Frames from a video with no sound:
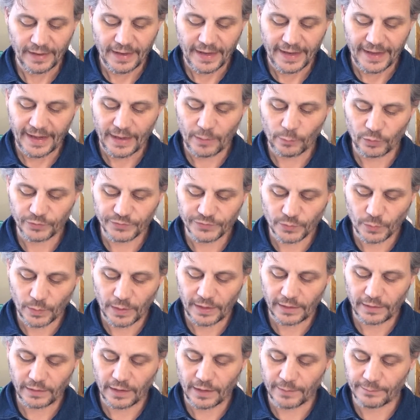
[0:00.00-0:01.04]
And I will
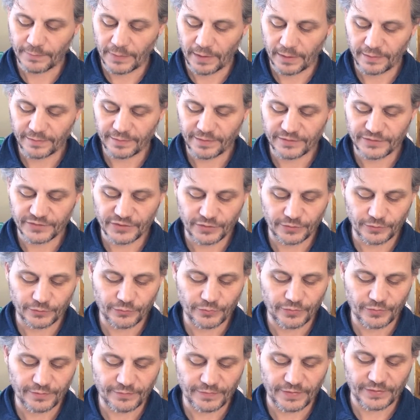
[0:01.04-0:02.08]
dwell among the
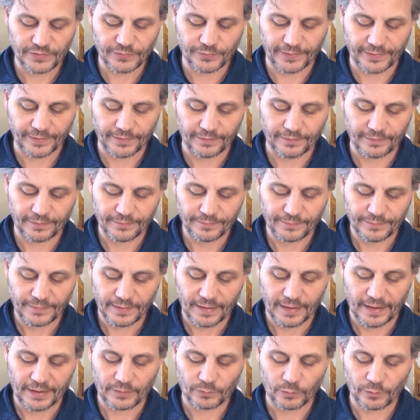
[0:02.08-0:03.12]
children of Israel,
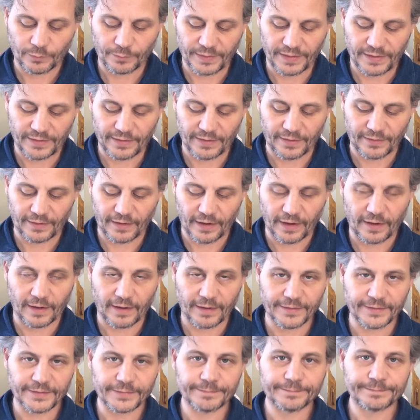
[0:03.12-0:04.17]
and will be their
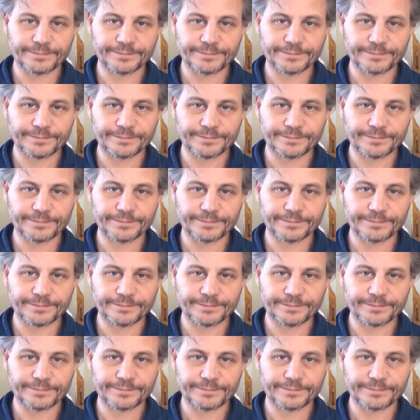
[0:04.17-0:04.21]
God.